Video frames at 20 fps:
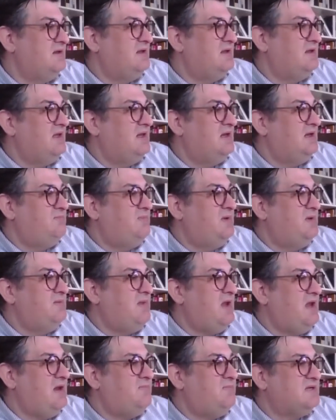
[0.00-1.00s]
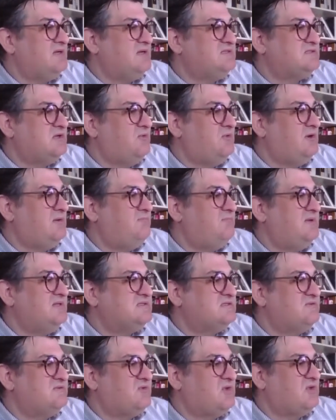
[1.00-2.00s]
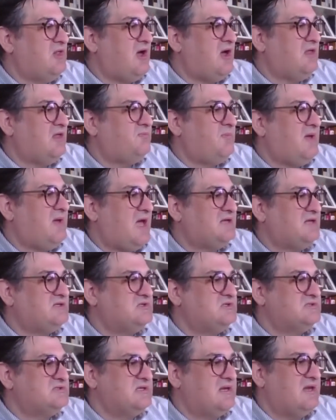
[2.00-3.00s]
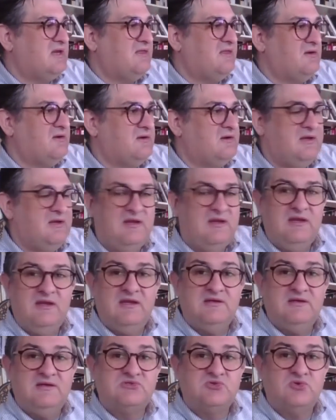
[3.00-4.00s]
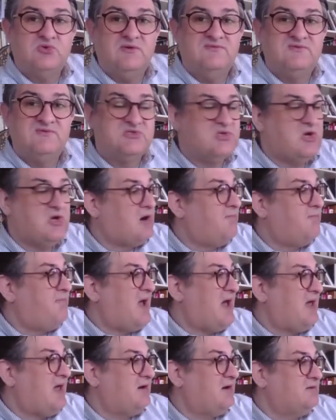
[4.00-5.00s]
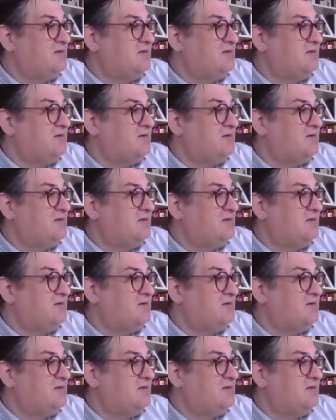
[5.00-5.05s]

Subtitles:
It had been made by sewing bits of cloth patches together in a sort of star pattern.